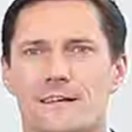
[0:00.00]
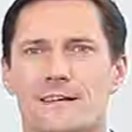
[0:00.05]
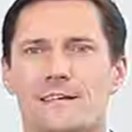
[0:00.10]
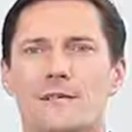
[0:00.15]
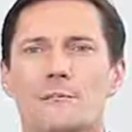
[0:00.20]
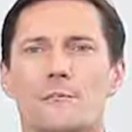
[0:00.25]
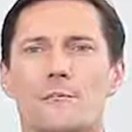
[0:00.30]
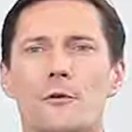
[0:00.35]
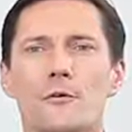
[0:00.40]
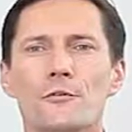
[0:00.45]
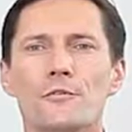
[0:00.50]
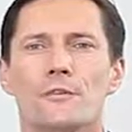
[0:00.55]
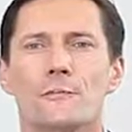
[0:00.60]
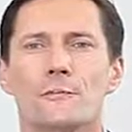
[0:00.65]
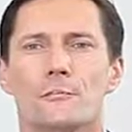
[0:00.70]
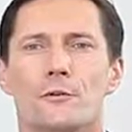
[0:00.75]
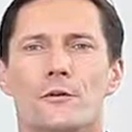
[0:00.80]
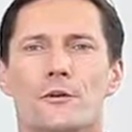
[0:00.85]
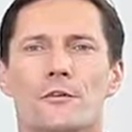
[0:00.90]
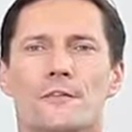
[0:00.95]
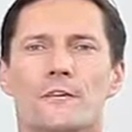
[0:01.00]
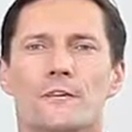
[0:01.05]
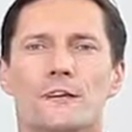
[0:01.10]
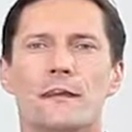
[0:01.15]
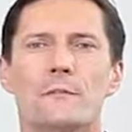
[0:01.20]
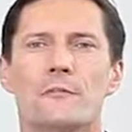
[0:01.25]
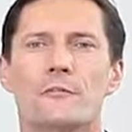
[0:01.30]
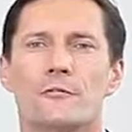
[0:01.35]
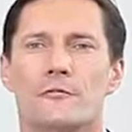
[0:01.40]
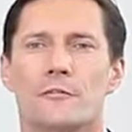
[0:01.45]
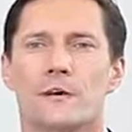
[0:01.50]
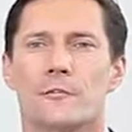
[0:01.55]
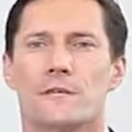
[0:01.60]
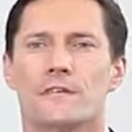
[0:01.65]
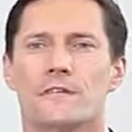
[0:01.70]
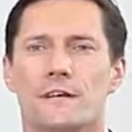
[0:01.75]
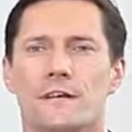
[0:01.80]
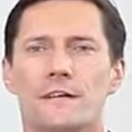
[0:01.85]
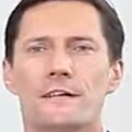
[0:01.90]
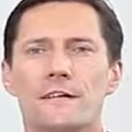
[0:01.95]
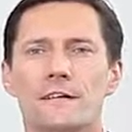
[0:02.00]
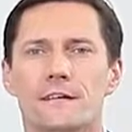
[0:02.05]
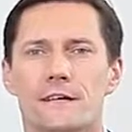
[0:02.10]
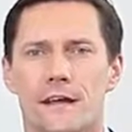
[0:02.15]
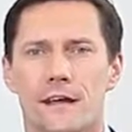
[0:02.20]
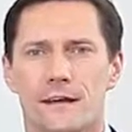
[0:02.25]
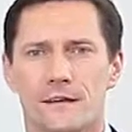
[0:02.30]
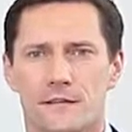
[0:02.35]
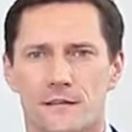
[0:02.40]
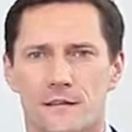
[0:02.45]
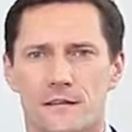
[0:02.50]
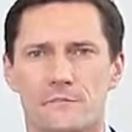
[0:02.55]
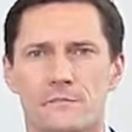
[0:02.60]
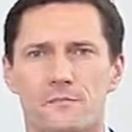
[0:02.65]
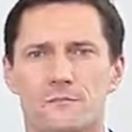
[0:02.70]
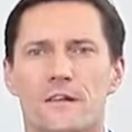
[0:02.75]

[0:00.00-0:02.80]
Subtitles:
The most important key performance indicator